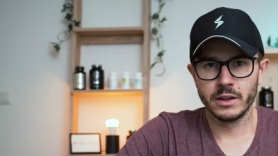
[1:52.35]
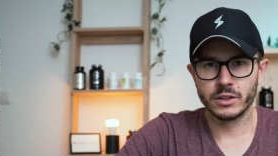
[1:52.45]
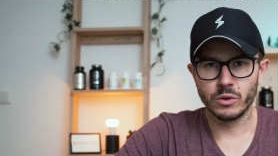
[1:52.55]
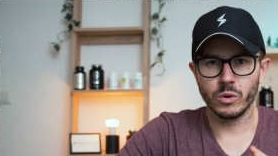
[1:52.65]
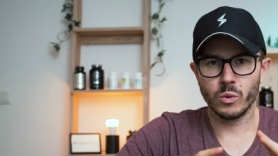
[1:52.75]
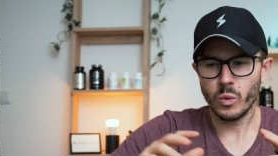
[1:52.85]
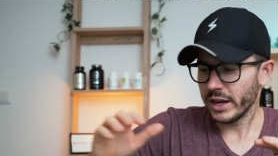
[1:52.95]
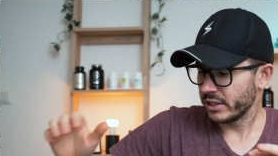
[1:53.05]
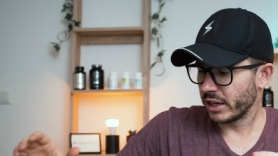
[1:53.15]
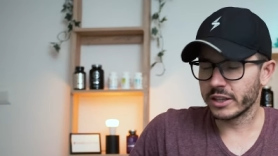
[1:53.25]
So
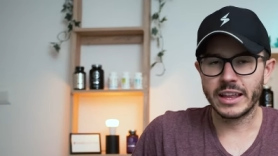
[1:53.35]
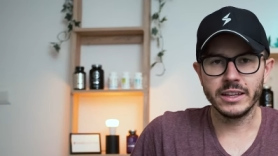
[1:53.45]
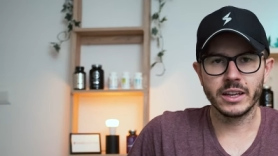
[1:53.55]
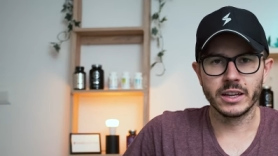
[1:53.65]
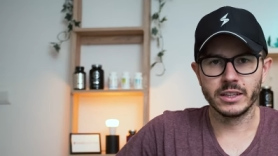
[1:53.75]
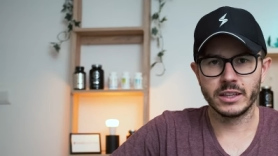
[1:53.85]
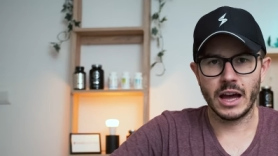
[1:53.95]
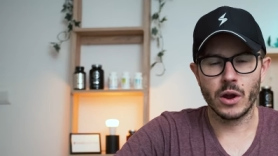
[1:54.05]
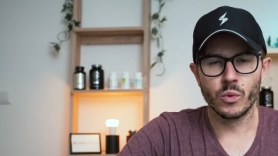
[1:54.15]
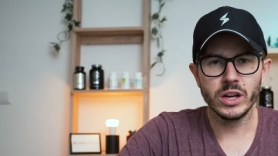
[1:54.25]
when I started taking it,
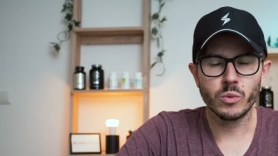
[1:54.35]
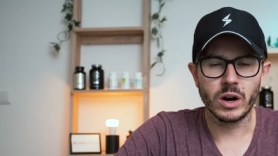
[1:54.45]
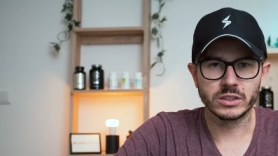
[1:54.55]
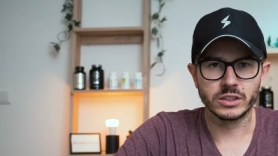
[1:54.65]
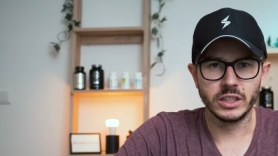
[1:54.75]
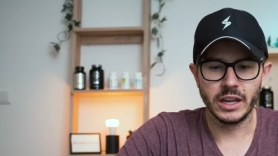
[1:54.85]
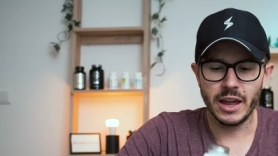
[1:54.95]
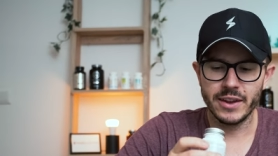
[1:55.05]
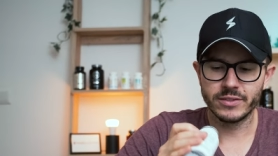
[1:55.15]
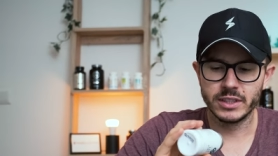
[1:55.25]
I really want to see
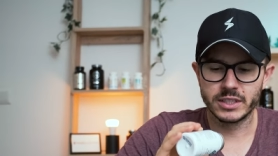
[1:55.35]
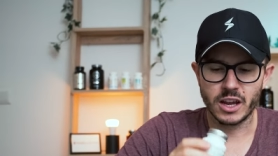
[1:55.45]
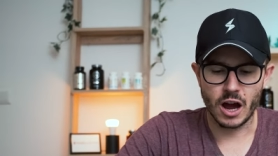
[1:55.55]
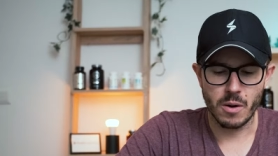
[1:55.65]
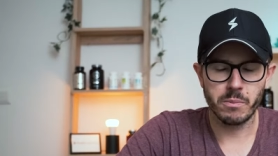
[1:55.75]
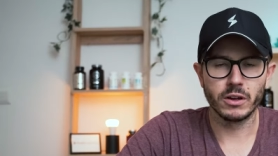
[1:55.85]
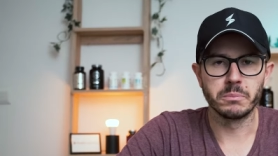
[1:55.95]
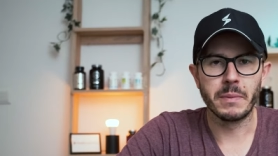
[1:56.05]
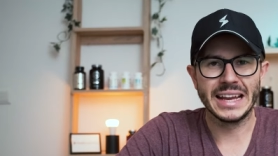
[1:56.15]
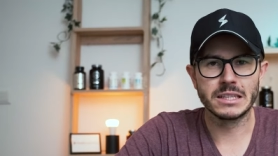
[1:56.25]
if this
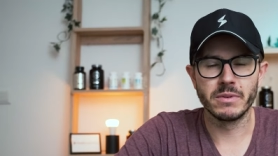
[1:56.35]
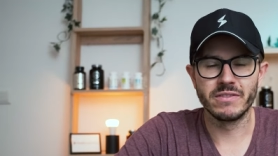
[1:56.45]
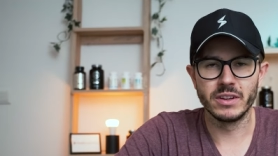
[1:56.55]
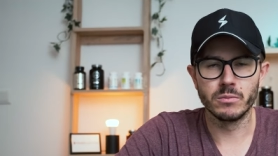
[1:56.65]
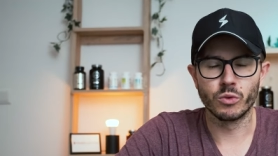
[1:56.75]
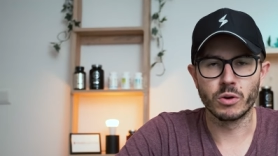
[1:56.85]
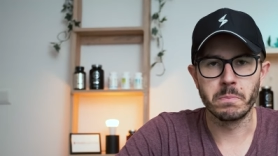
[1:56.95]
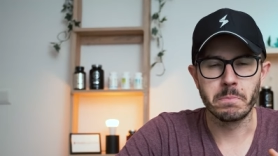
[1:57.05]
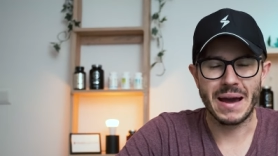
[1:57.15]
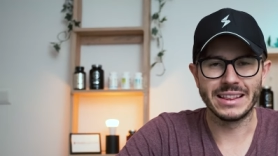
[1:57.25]
compound makes me feel more
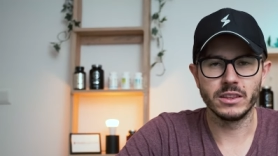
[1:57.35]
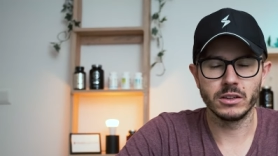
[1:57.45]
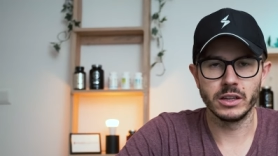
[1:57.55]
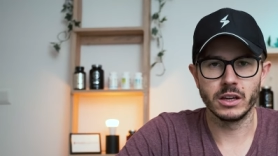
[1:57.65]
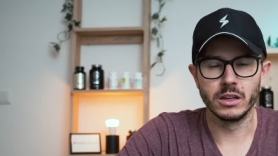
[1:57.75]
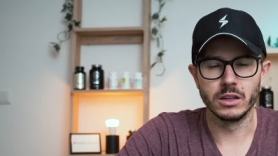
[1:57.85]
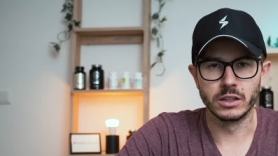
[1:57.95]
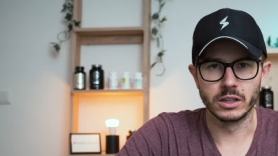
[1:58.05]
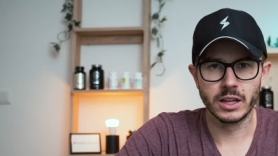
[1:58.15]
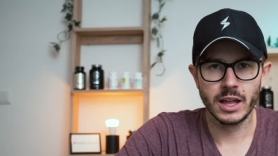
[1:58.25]
mentally
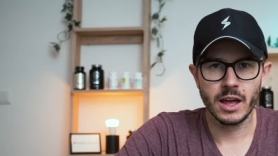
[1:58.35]
alert.